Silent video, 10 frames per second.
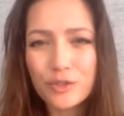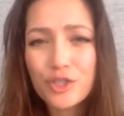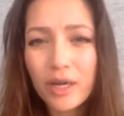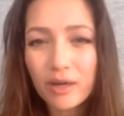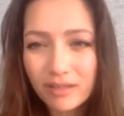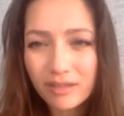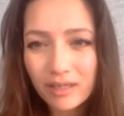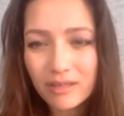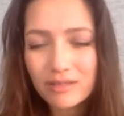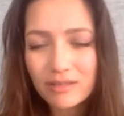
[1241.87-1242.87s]

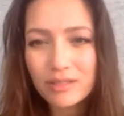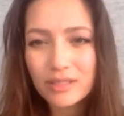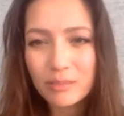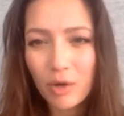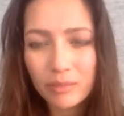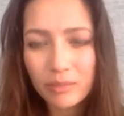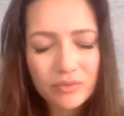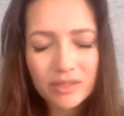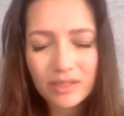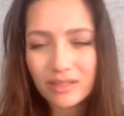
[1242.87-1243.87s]
charity to small
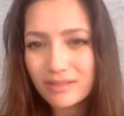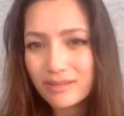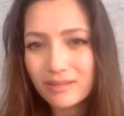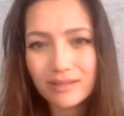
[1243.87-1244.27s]
communities.